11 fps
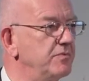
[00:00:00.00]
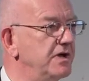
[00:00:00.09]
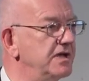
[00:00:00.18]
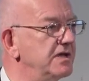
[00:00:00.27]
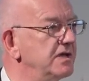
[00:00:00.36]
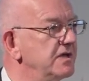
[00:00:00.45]

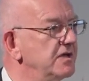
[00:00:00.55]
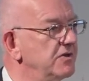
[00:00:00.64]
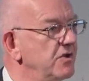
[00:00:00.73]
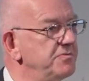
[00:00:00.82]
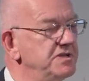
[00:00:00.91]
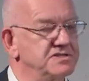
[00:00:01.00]
way.
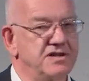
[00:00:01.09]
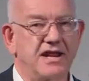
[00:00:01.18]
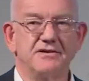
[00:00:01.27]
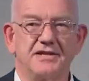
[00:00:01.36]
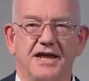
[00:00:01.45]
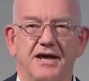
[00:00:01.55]
Nobody
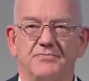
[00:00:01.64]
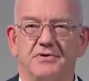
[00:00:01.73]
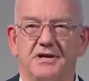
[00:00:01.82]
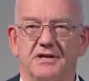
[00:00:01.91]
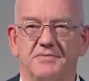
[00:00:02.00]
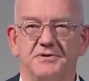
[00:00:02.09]
sat down
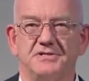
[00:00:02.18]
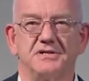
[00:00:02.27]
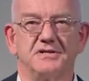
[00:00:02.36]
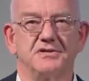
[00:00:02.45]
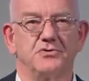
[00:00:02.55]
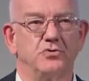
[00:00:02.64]
in a committee
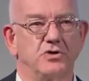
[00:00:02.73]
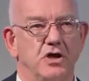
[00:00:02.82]
and thought,